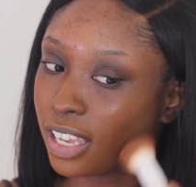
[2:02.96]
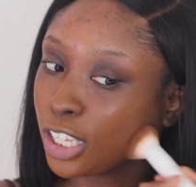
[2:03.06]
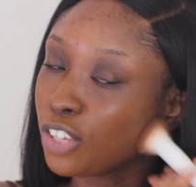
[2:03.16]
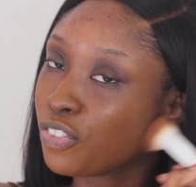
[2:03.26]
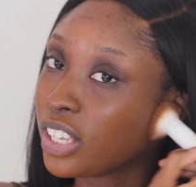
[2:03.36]

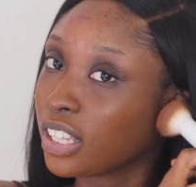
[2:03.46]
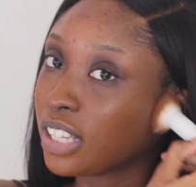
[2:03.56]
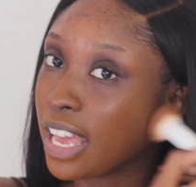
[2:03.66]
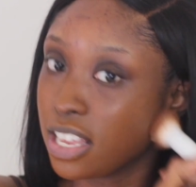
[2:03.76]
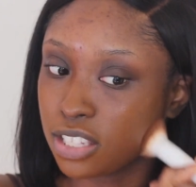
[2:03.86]
It, it
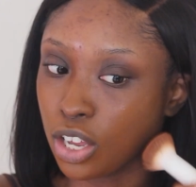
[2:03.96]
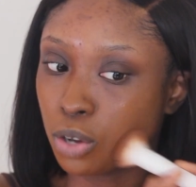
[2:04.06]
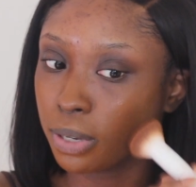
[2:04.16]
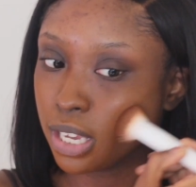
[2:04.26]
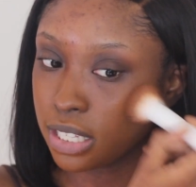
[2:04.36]
lasts
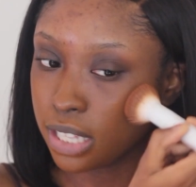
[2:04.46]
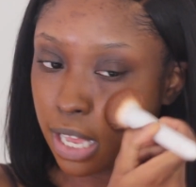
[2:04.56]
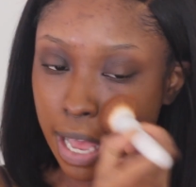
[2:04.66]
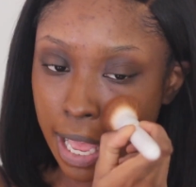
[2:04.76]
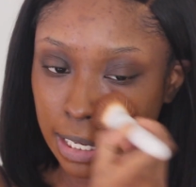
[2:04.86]
though because
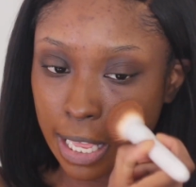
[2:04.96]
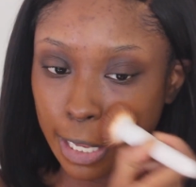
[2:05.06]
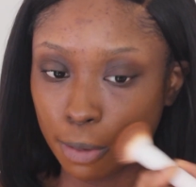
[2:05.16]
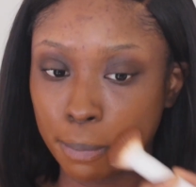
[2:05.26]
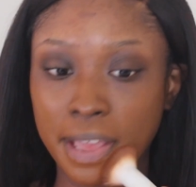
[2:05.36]
I
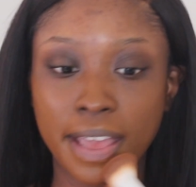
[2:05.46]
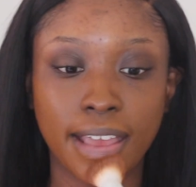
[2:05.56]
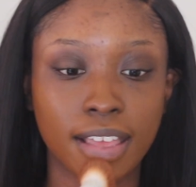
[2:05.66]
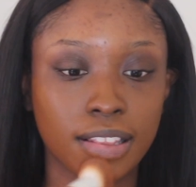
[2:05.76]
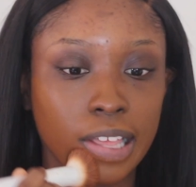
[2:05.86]
like
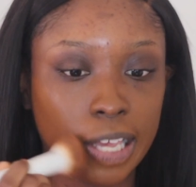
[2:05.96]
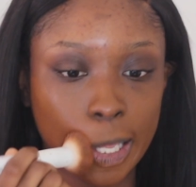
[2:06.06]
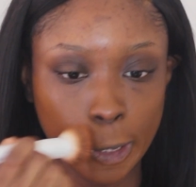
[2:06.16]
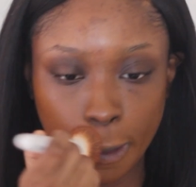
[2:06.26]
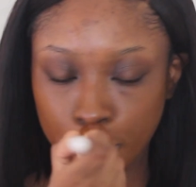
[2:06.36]
matte. Like
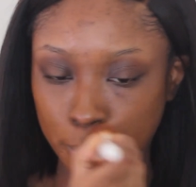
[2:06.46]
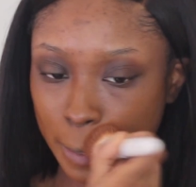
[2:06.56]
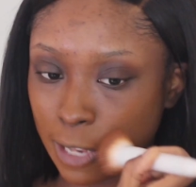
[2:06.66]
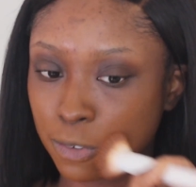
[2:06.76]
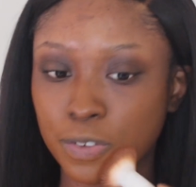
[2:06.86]
I love
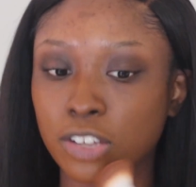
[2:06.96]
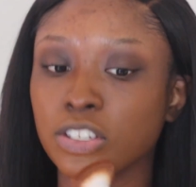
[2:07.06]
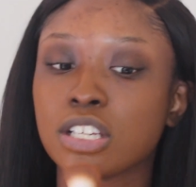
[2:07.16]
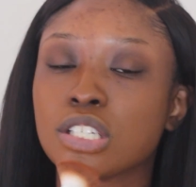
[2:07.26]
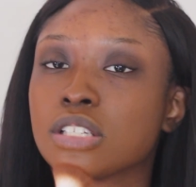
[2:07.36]
matte
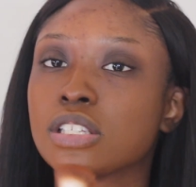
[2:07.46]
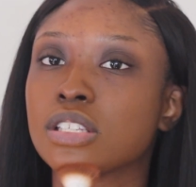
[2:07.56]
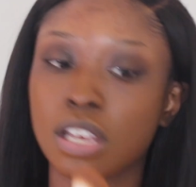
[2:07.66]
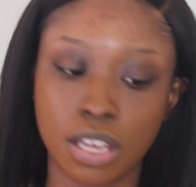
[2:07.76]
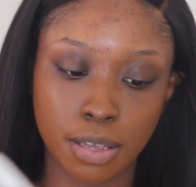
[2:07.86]
foundations
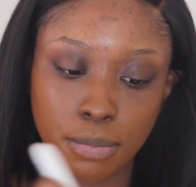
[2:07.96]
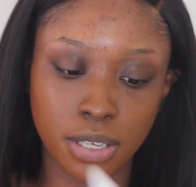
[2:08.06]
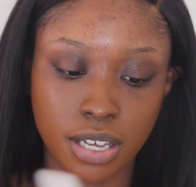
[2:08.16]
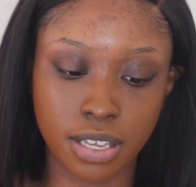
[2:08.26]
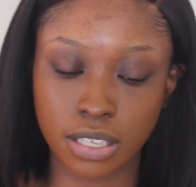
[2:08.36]

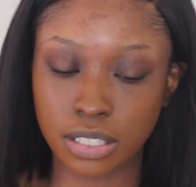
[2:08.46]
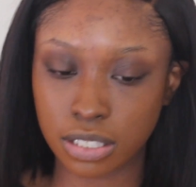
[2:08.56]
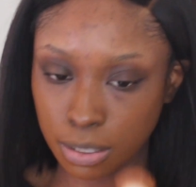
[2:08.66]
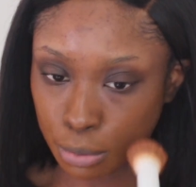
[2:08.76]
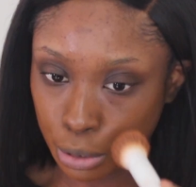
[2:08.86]

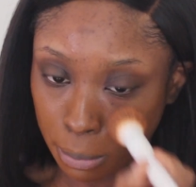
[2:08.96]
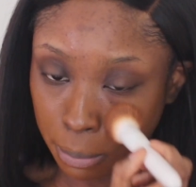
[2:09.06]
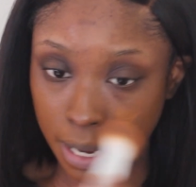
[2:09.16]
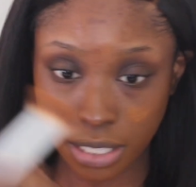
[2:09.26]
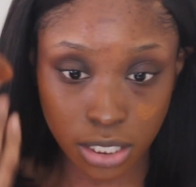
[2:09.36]
because
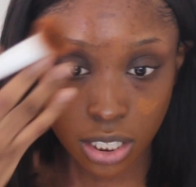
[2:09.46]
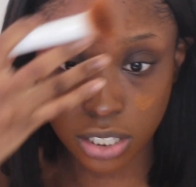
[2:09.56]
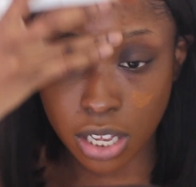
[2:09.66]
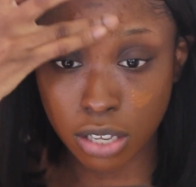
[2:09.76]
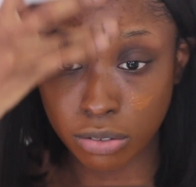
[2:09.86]
my
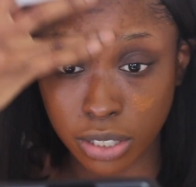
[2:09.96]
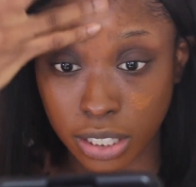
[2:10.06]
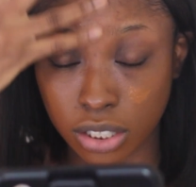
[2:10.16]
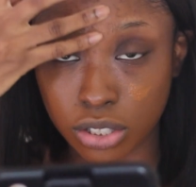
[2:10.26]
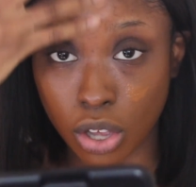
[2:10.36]
T-zone
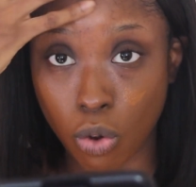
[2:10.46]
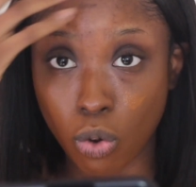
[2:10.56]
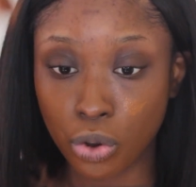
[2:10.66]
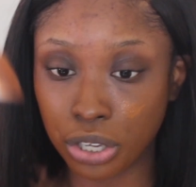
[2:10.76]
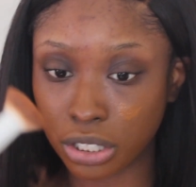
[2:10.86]
is so
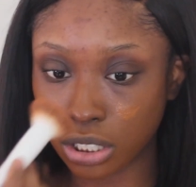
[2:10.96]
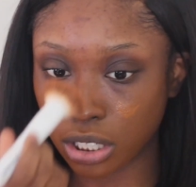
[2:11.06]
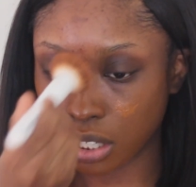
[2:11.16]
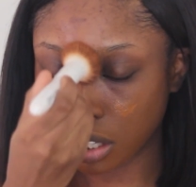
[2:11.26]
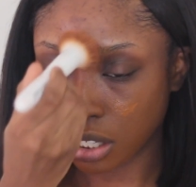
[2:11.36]

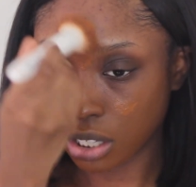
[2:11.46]
oily.